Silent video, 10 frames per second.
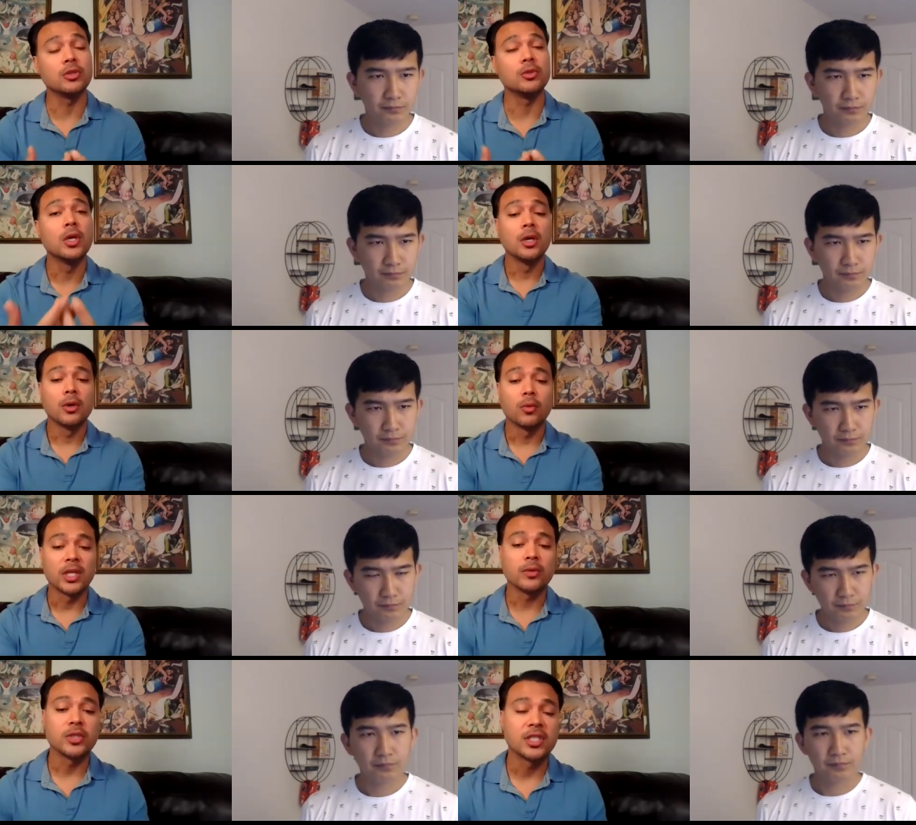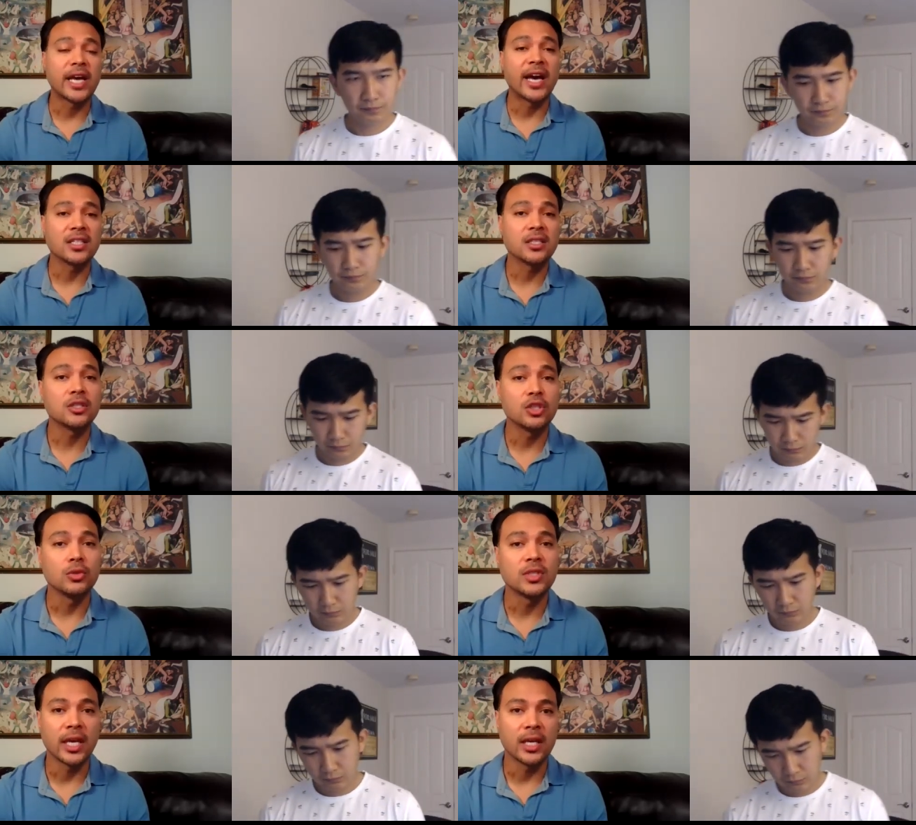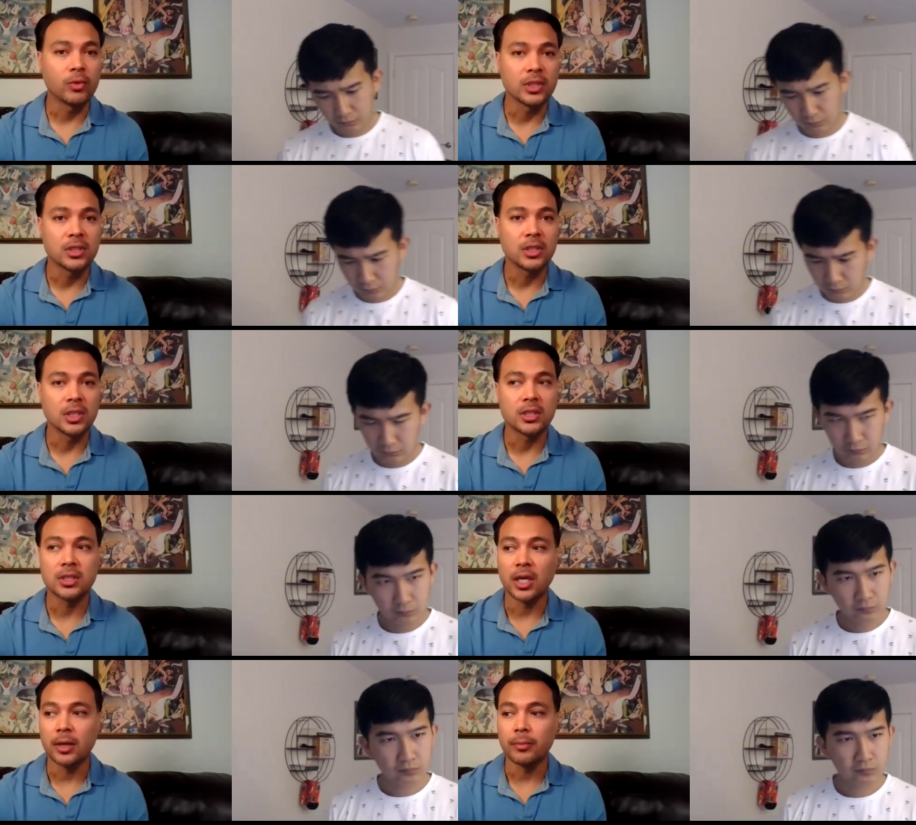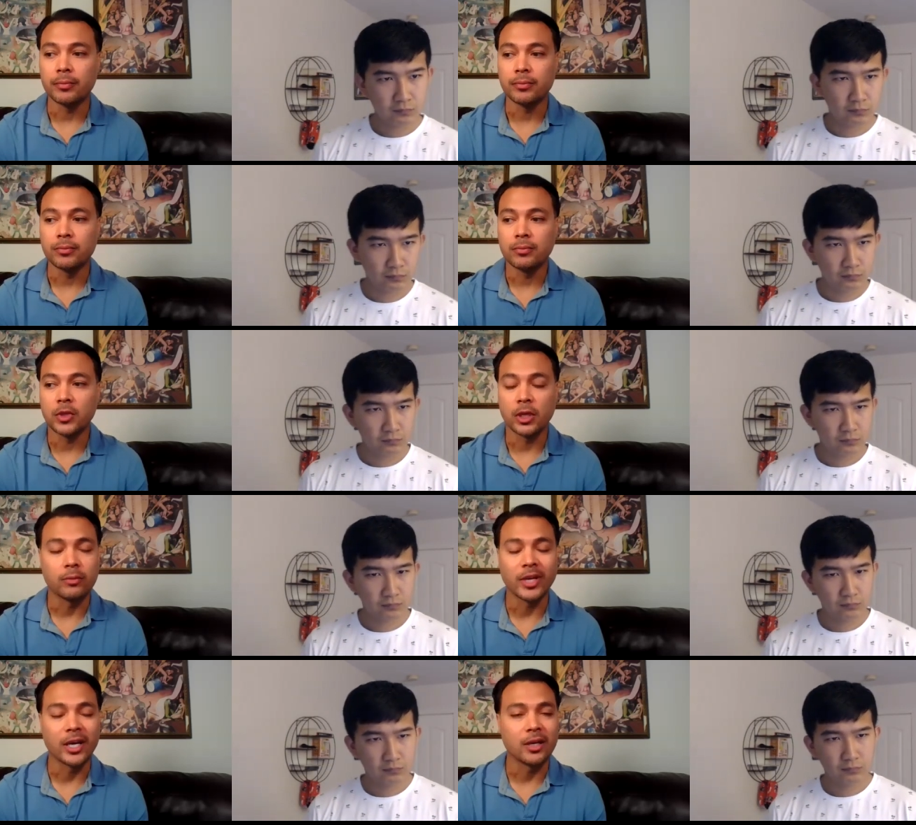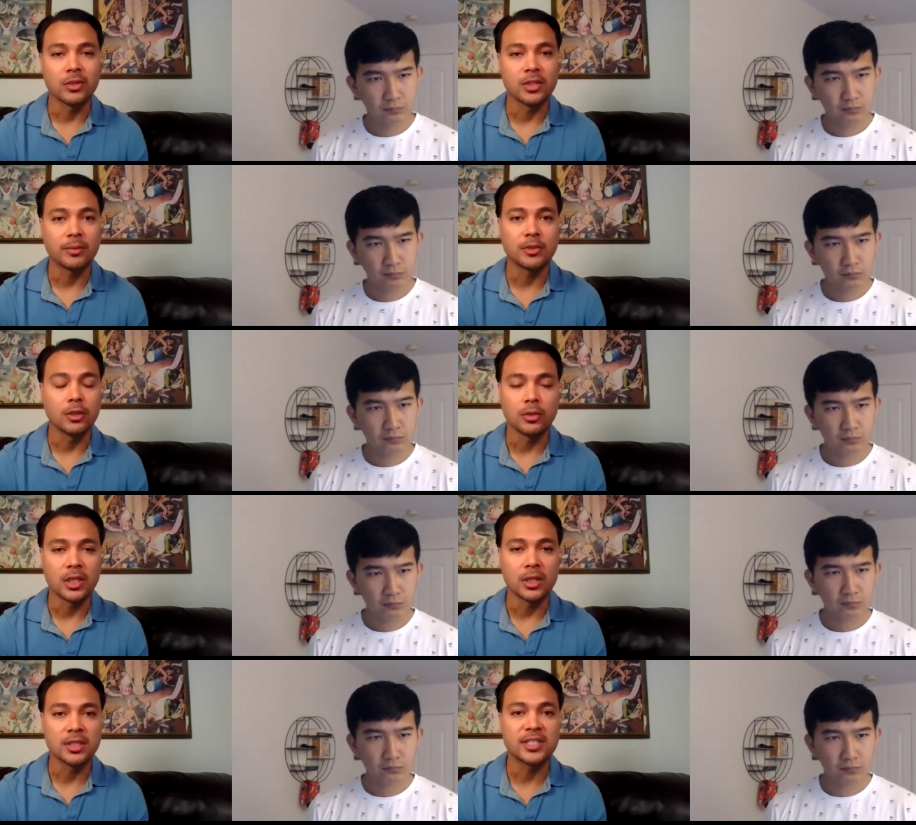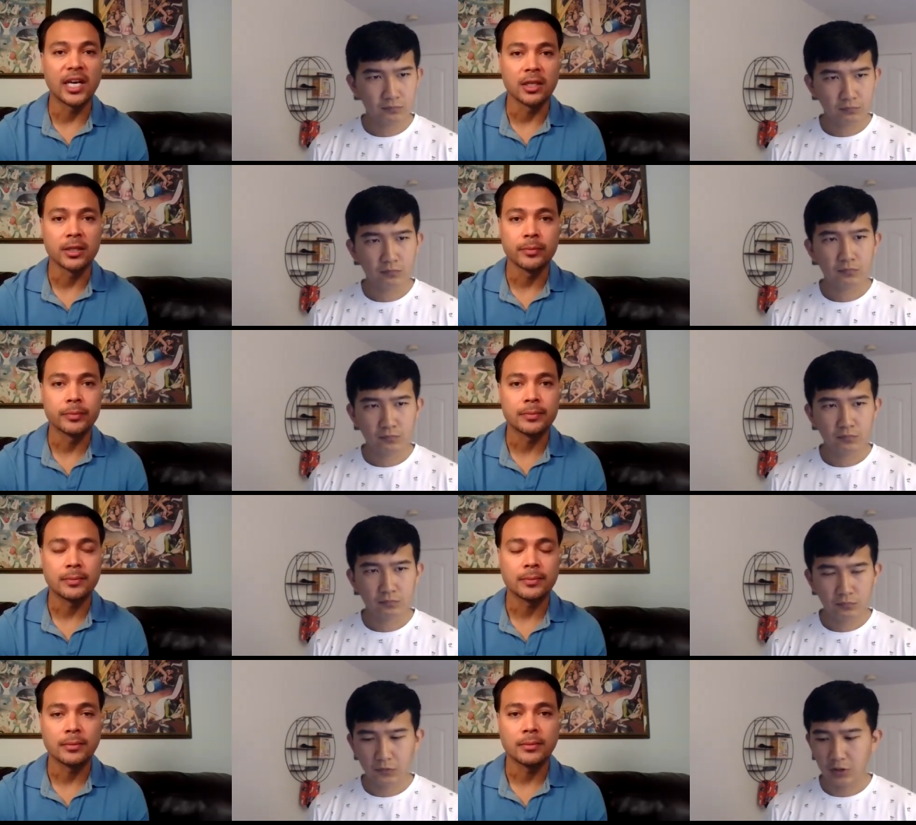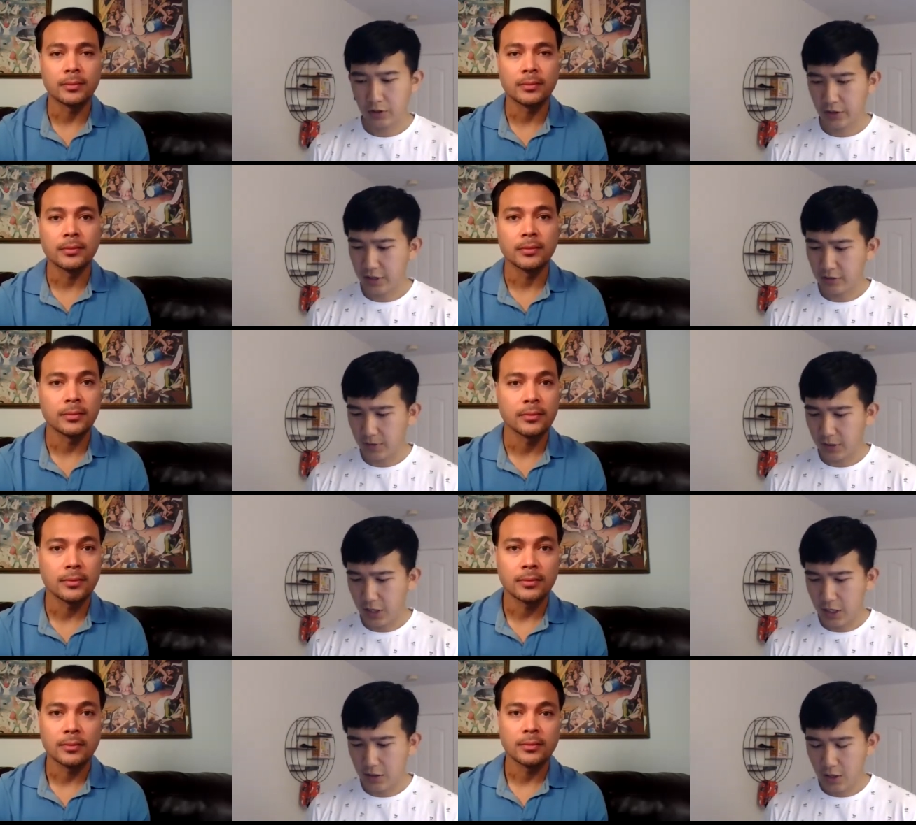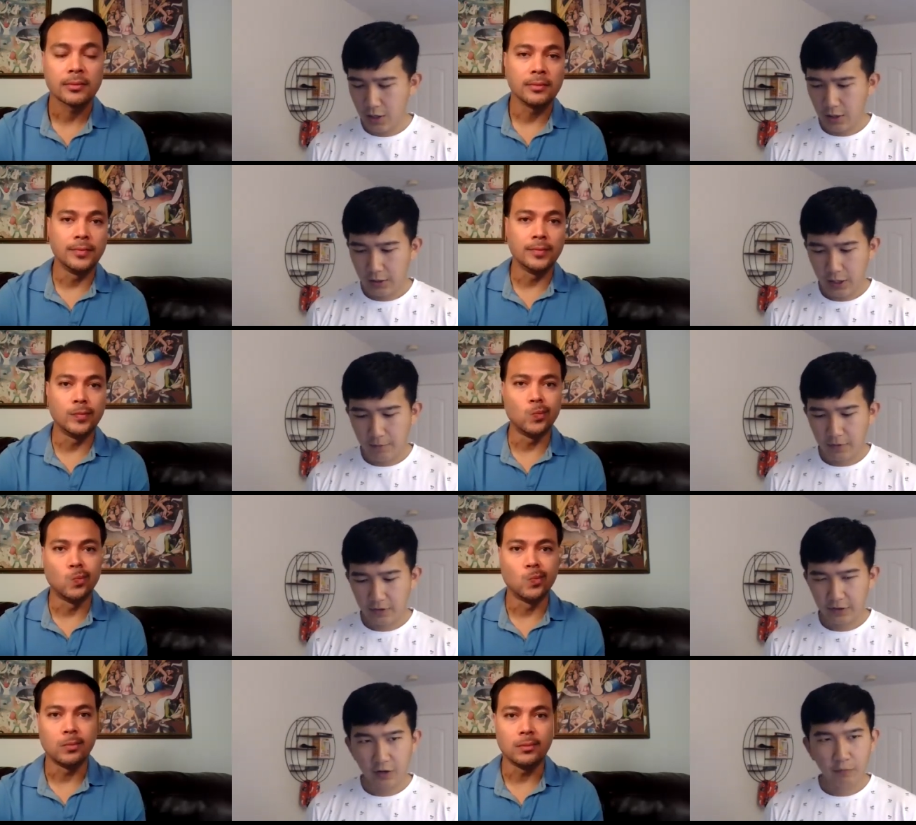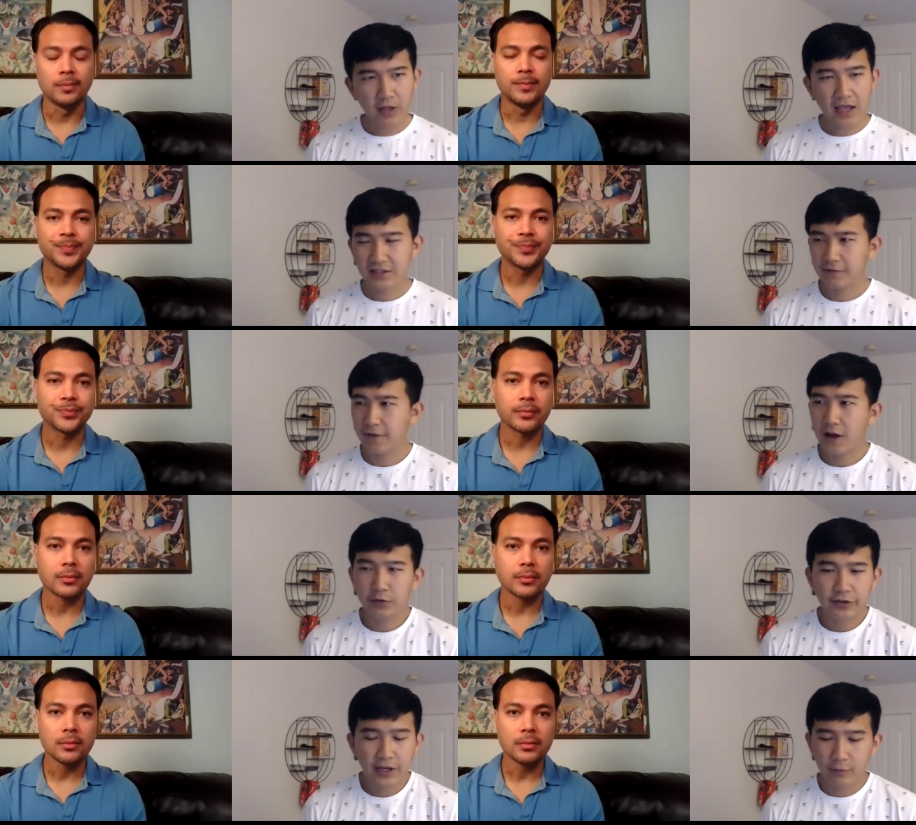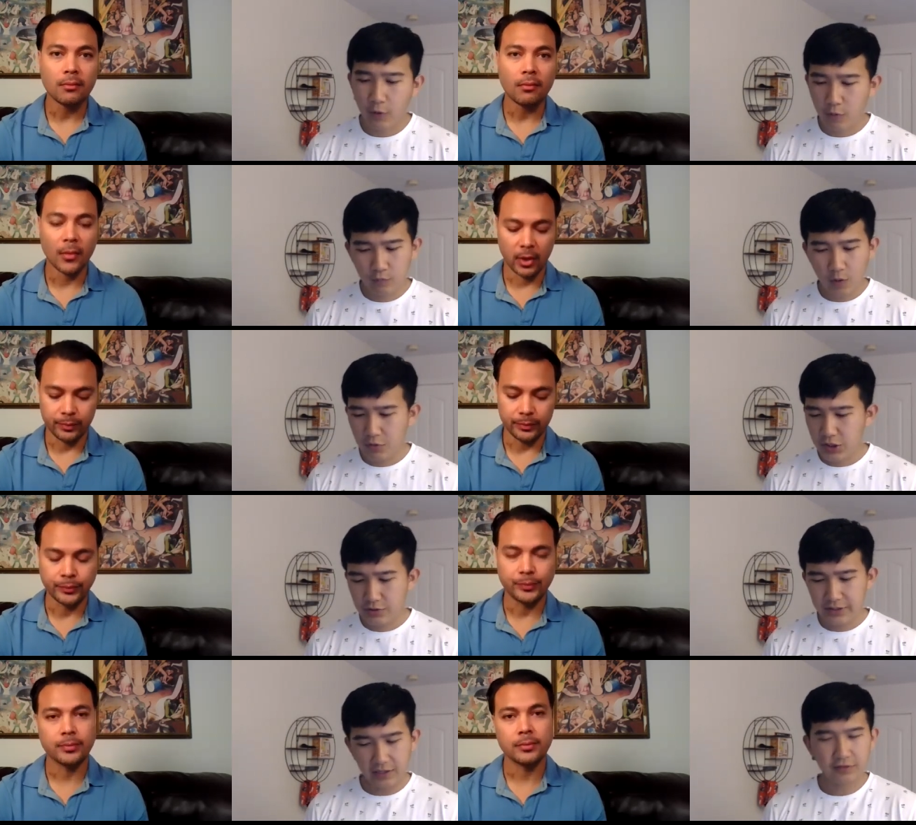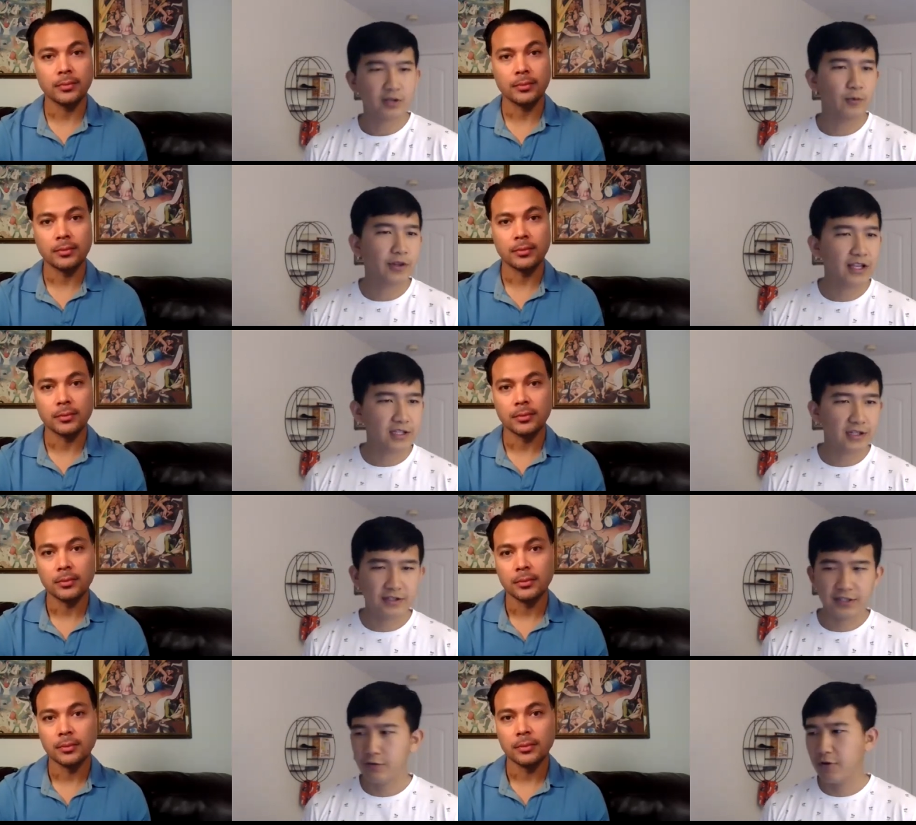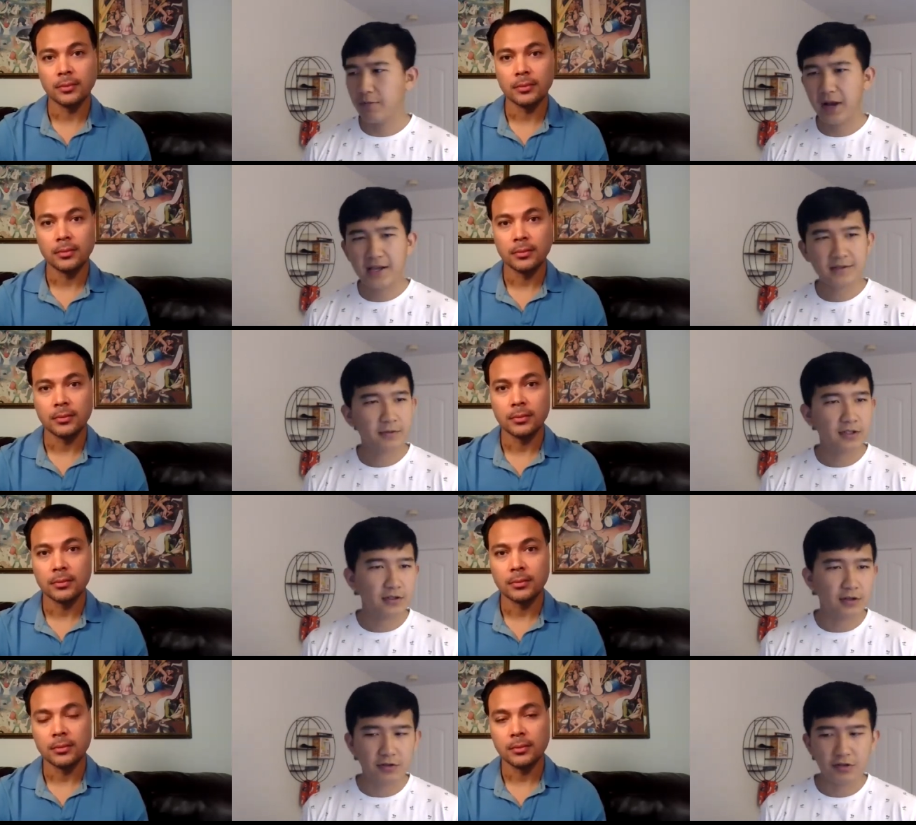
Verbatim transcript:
Speaker 1: to relinquish that to Tane was just, um, you know, yeah, it was absolutely stellar.
Speaker 2: Uh, thank you, man. And, and, you know, last and final thing, what, what would you tell someone that's considering possibly, you know,